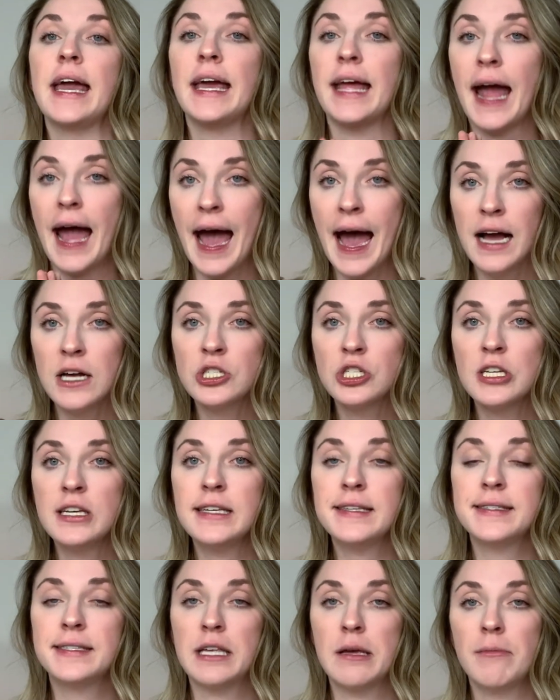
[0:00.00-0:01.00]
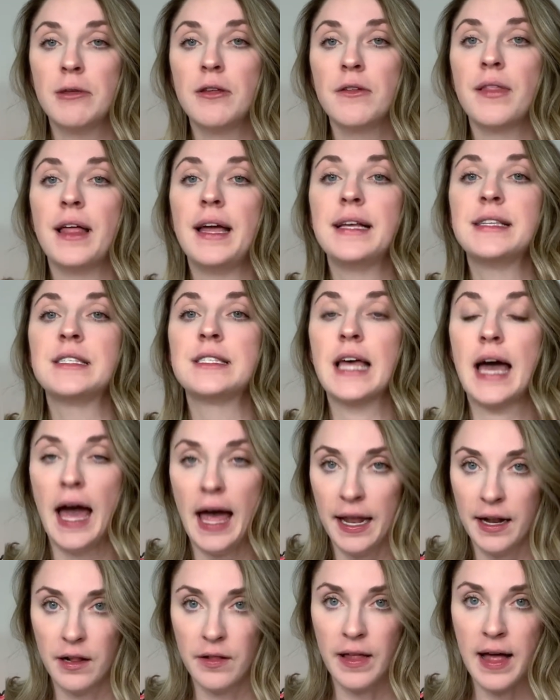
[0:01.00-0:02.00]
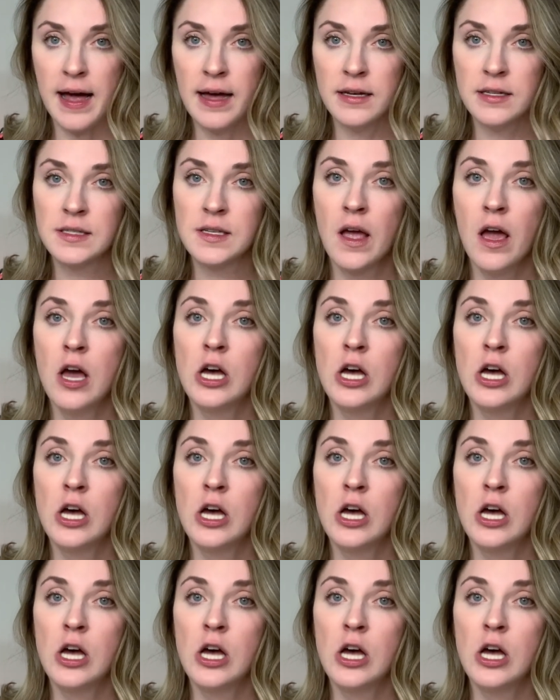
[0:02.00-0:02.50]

it actually simulates the NCLEX.